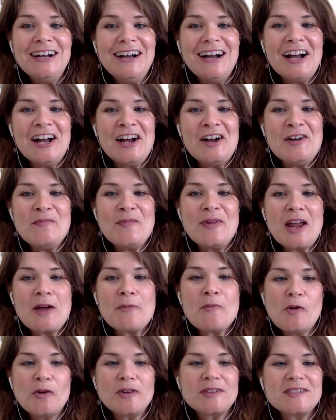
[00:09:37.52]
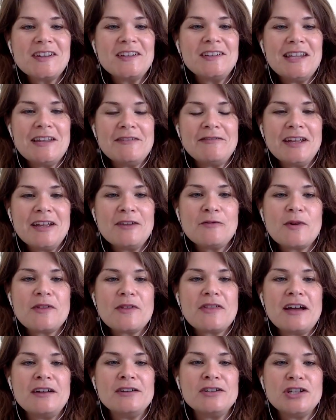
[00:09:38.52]
but I'm also living with
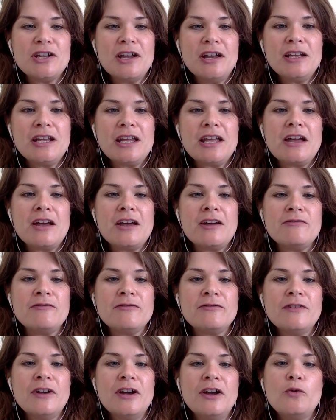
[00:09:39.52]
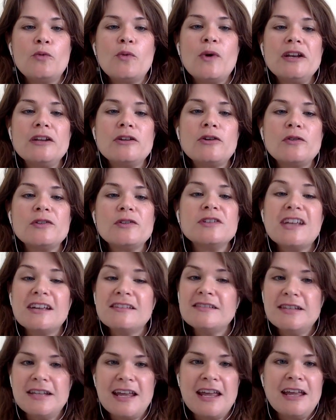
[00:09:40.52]
that journey of when God
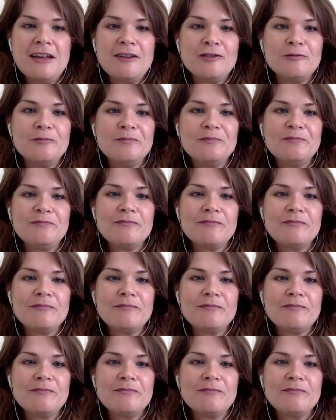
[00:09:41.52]
doesn't heal.